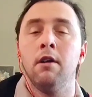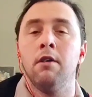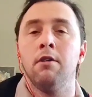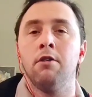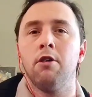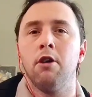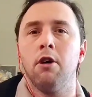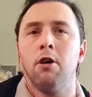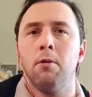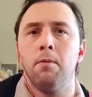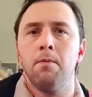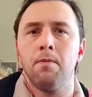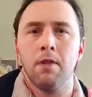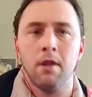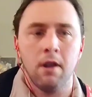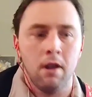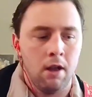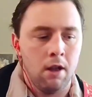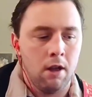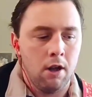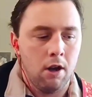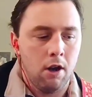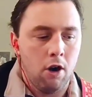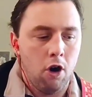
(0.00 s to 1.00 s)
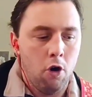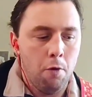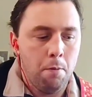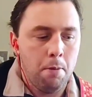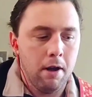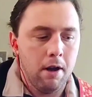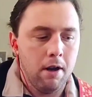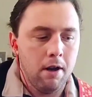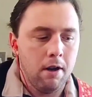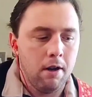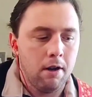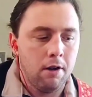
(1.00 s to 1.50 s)
So,
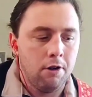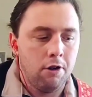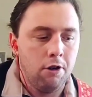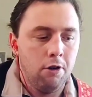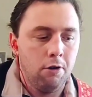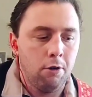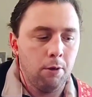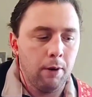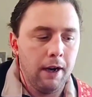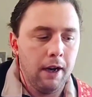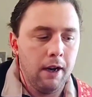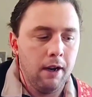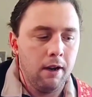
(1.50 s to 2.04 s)
open, 2, 3,